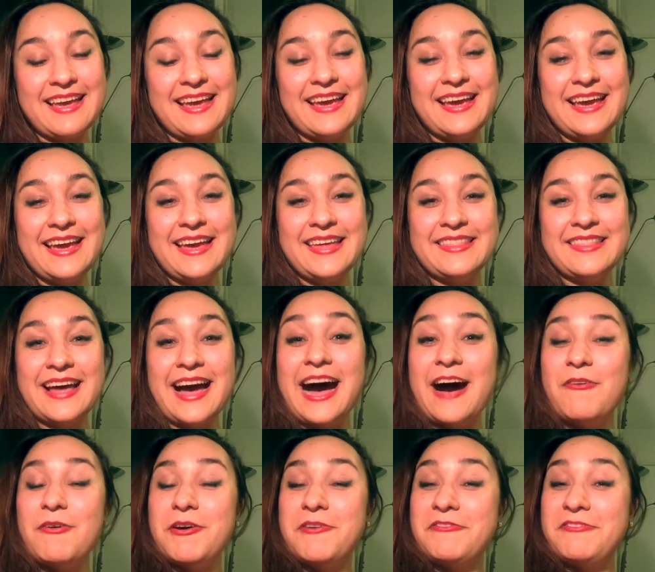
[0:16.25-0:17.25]
and
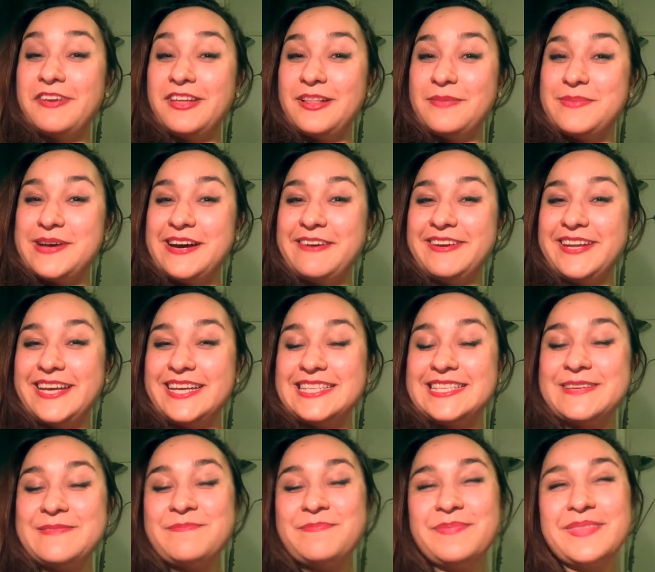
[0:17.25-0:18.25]
how I feel about it.